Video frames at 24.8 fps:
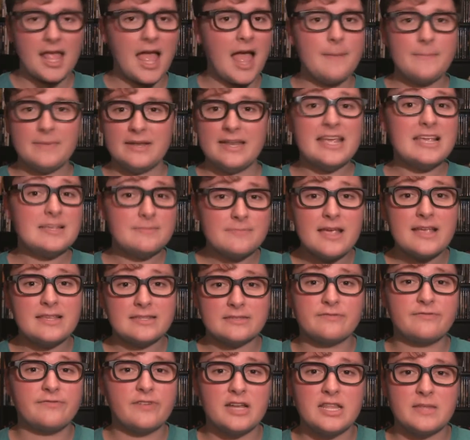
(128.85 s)
I mean, he's
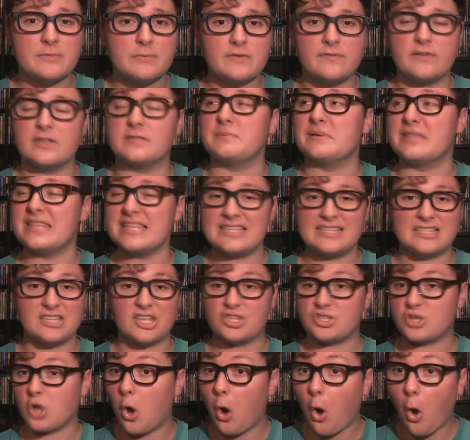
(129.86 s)
made some funny movies, but this is
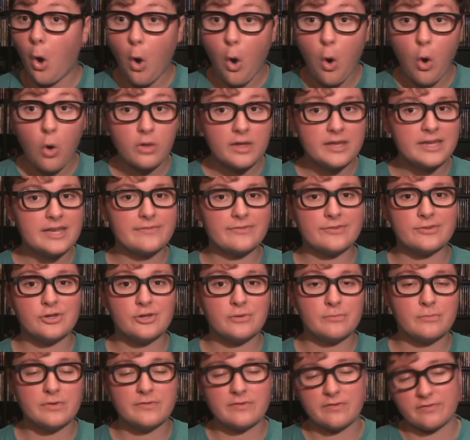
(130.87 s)
a totally different
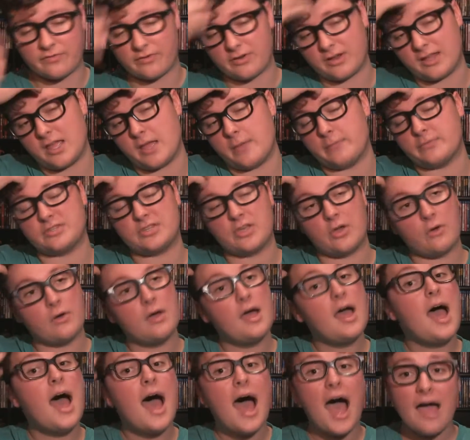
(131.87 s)
new movie for him,
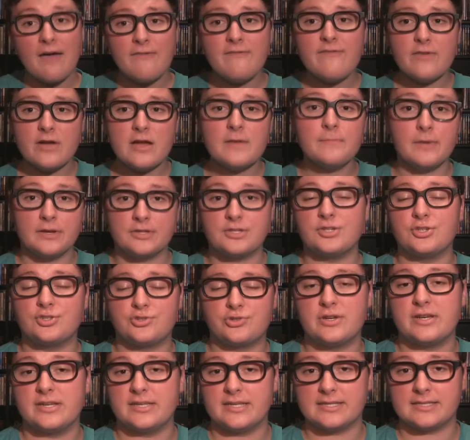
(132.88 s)
so I'm very much
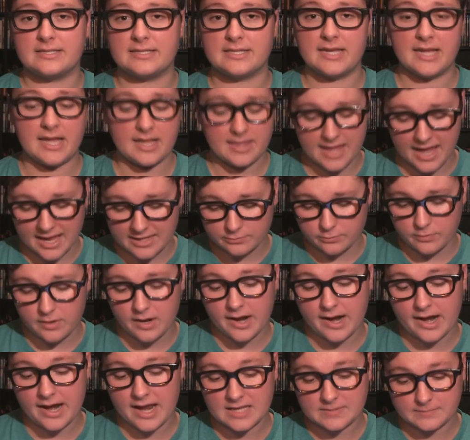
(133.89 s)
intrigued to see it, and that's
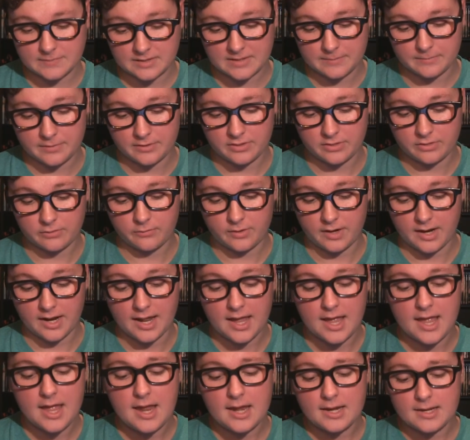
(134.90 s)
why it's my number
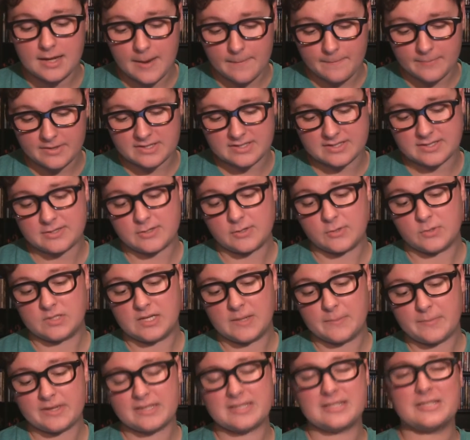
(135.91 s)
three. Number two
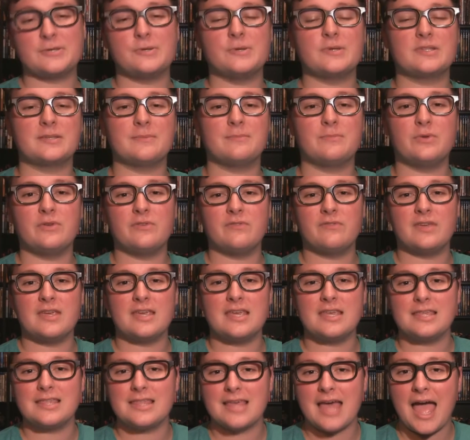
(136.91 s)
is a
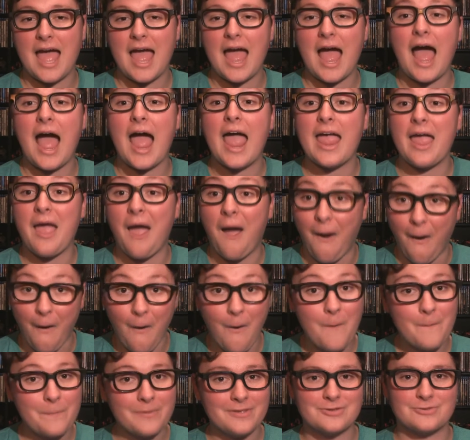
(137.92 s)
movie that I
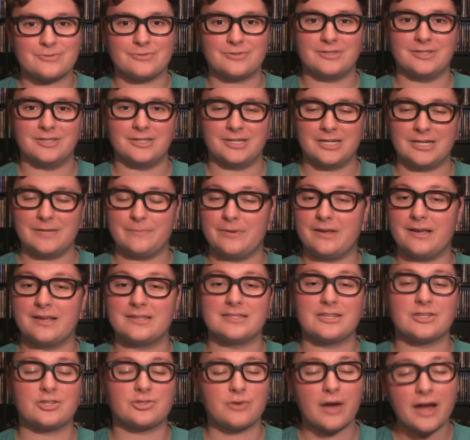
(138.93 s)
hope is really good,
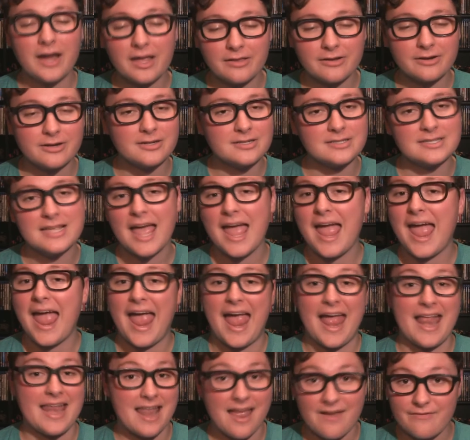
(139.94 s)
because the trailers
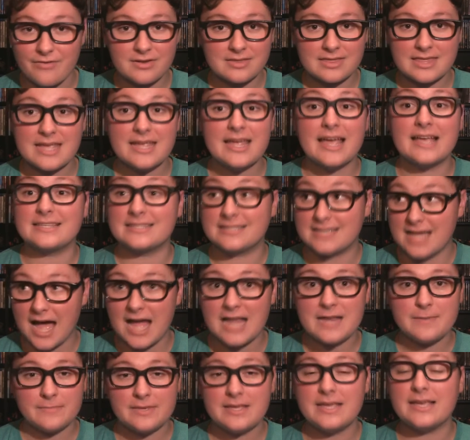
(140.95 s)
and everything has
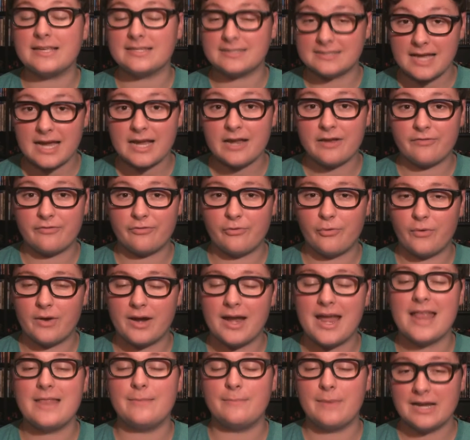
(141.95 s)
gotten me excited
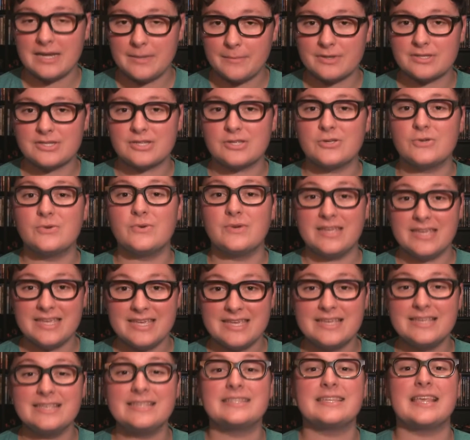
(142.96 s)
for it, and my number two
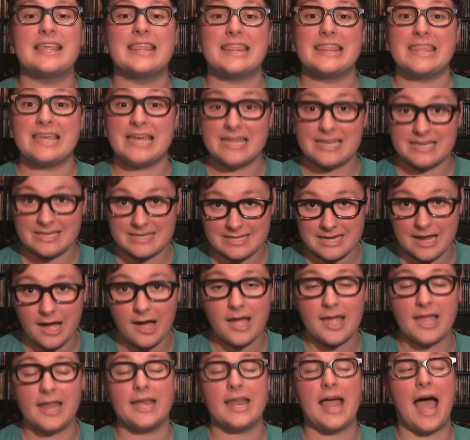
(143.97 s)
is The
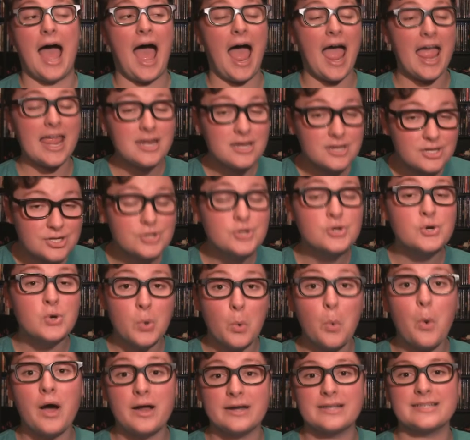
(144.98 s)
Nun. I
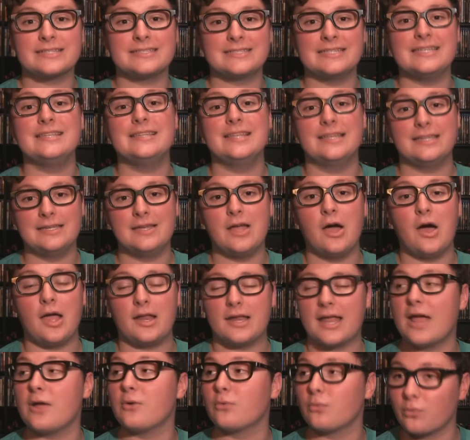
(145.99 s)
do want to see The
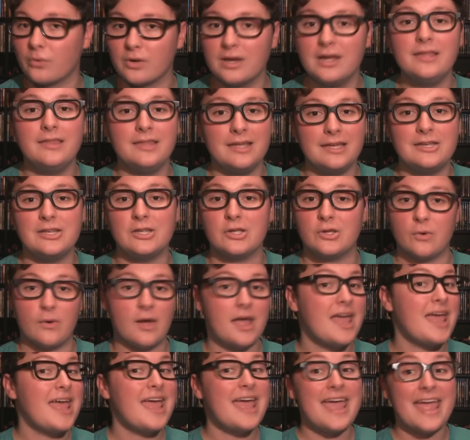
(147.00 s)
Nun. I really do.